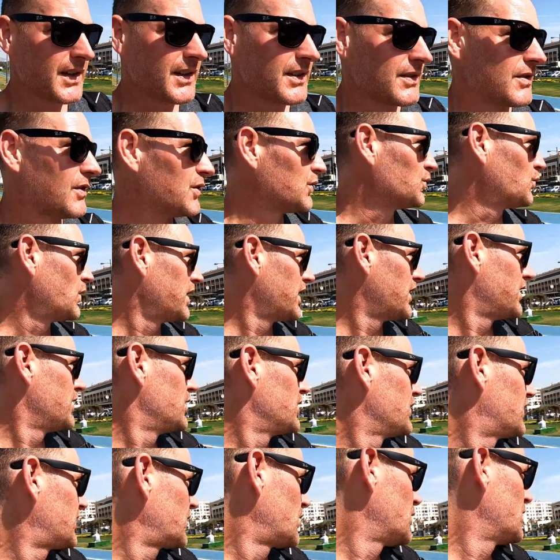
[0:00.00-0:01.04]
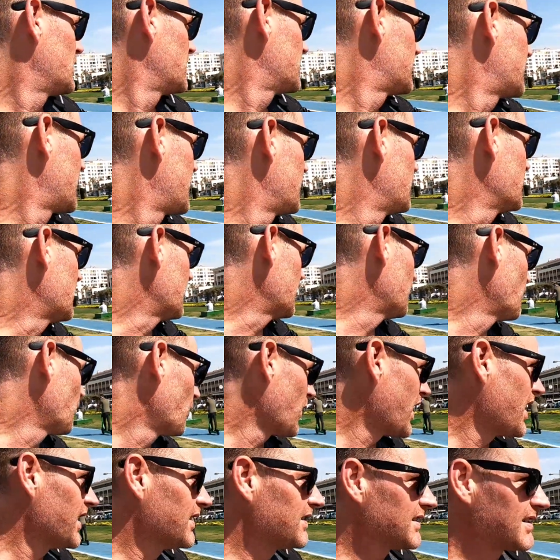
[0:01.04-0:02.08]
there's one of those scooters that you can
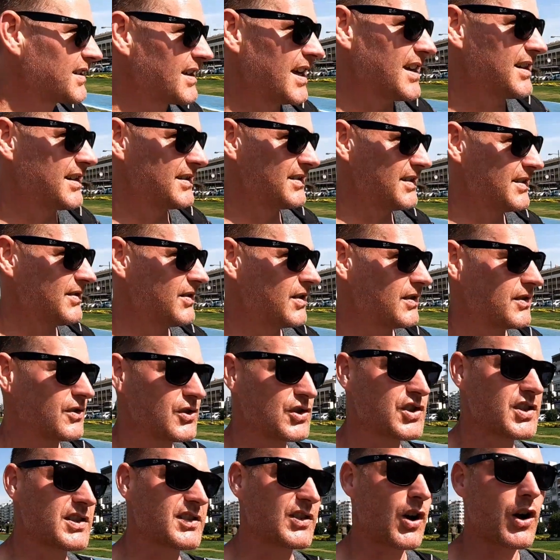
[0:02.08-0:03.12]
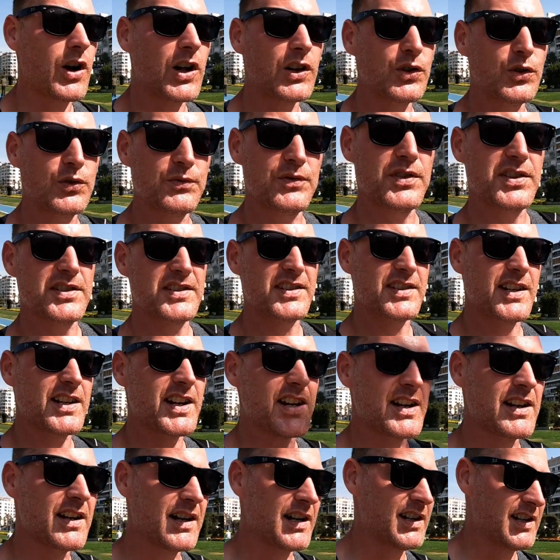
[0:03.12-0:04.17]
rent that they're just all over the
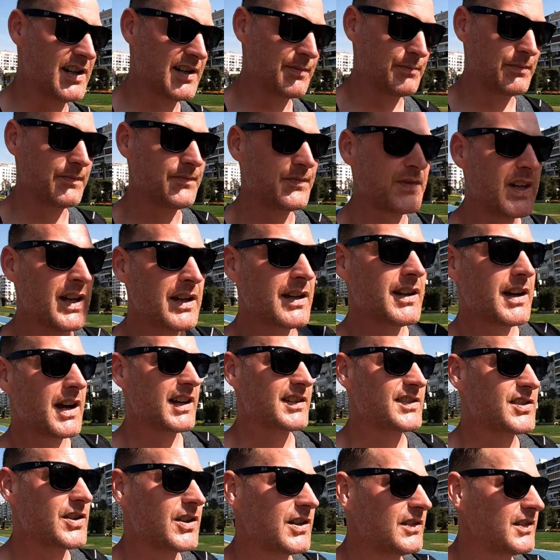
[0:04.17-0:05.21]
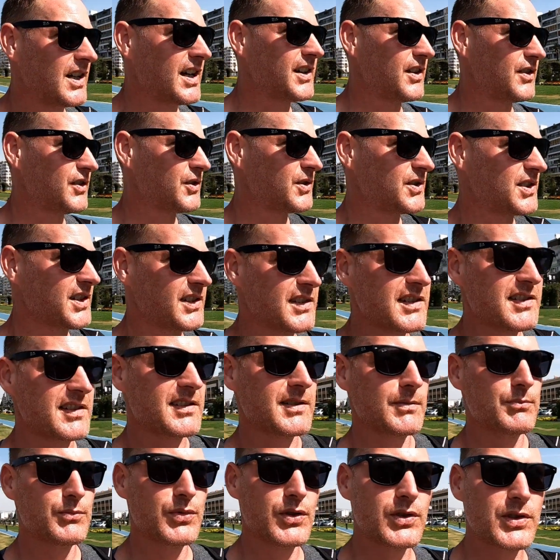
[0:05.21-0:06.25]
city. I saw a lot of those in
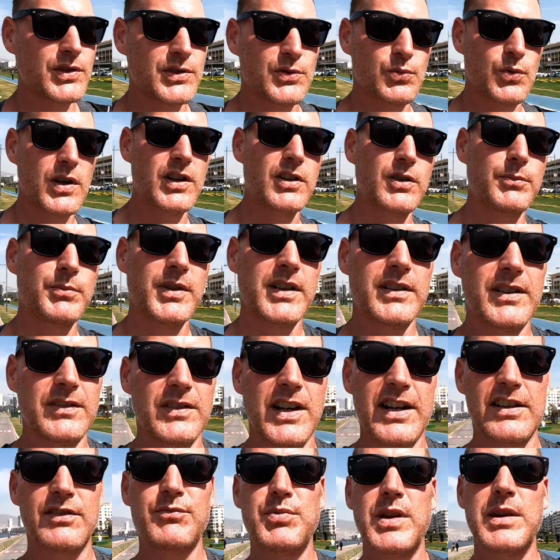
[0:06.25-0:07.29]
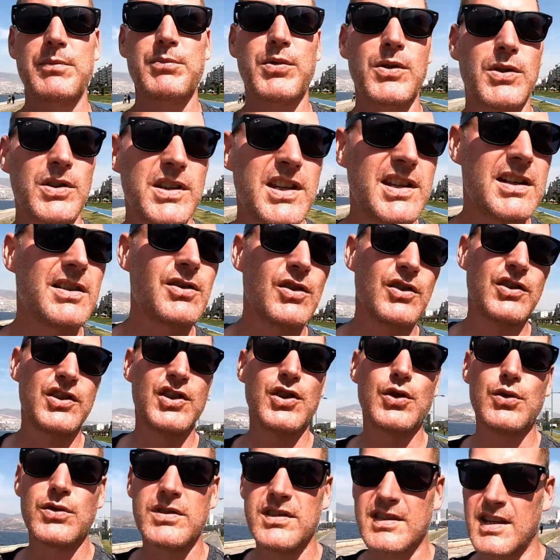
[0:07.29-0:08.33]
Istanbul as well, but a lot of people here
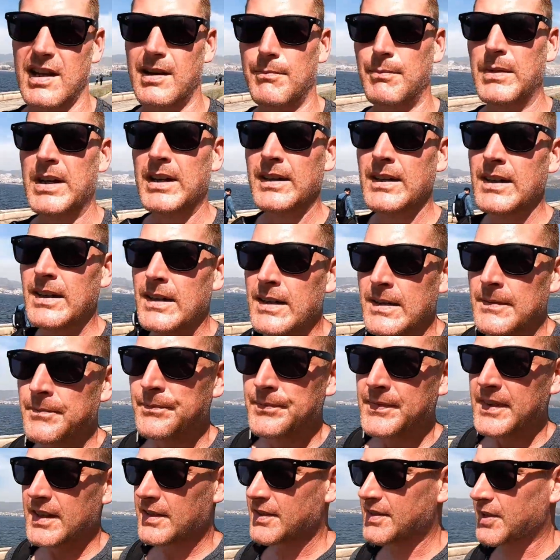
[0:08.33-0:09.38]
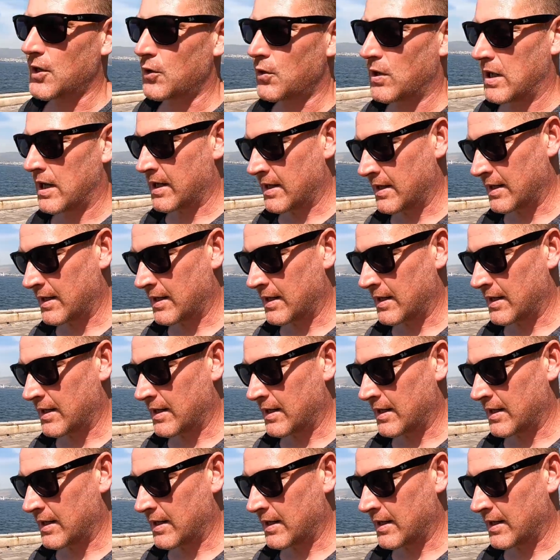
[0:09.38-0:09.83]
use them. So